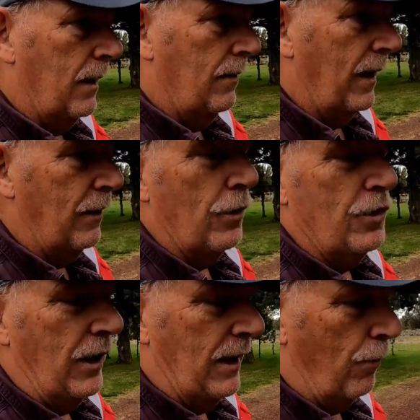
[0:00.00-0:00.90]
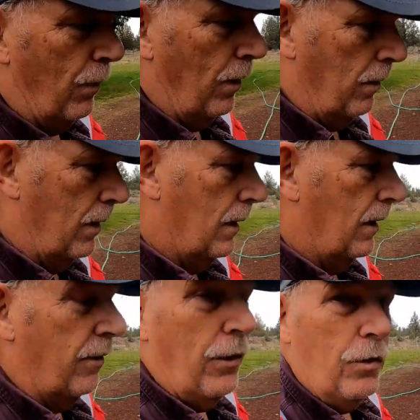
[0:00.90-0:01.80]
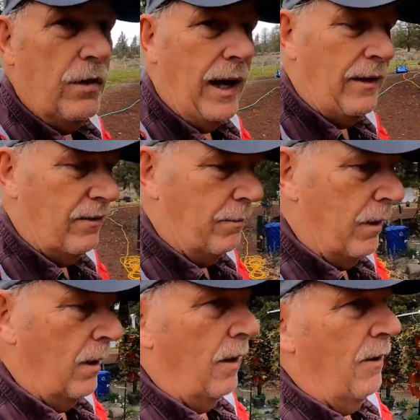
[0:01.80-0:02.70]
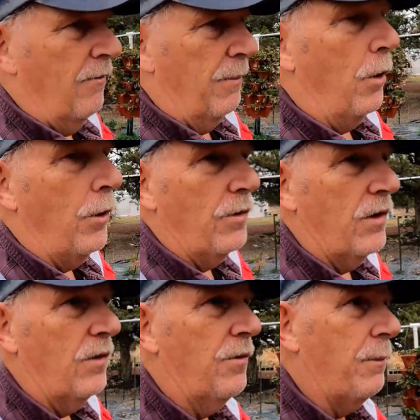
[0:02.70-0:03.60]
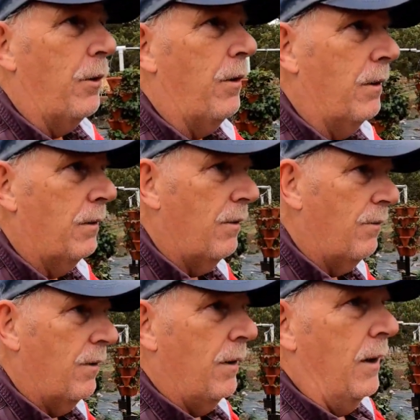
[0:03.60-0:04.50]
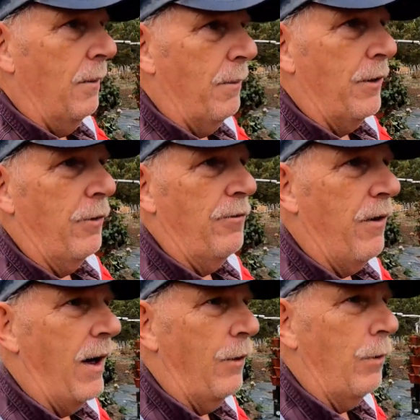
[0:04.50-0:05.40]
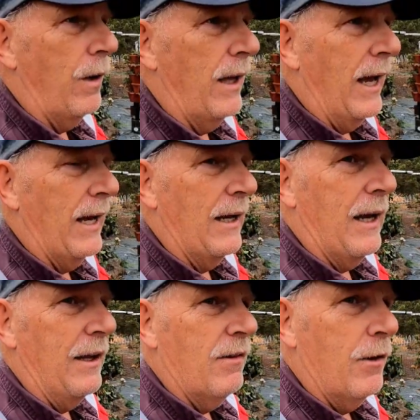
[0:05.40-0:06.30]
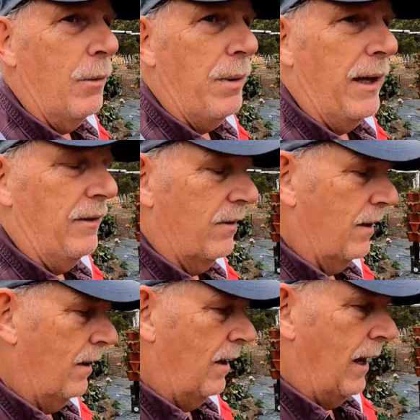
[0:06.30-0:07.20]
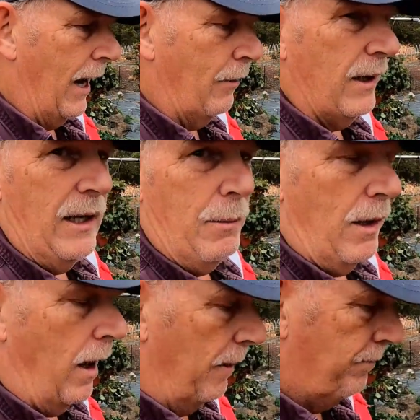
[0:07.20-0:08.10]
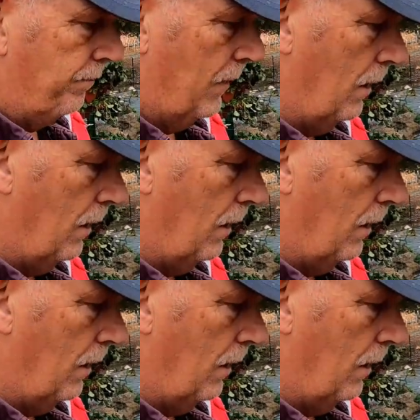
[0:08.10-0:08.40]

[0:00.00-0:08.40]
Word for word: because I know she had a real enthusiasm from horses, from her mother and father really had a nice little place out in Enumclaw.